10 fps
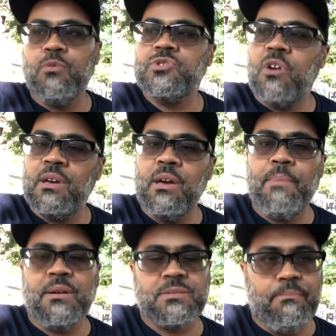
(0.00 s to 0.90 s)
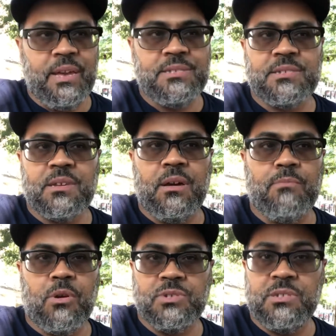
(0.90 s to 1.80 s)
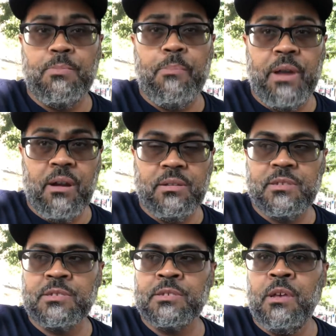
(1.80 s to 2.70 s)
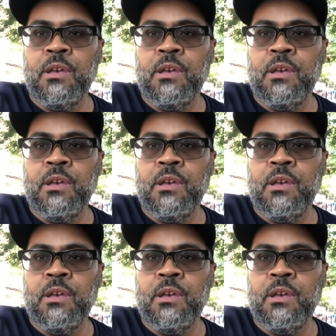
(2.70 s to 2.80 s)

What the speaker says: We're talking about some basic emergency preparedness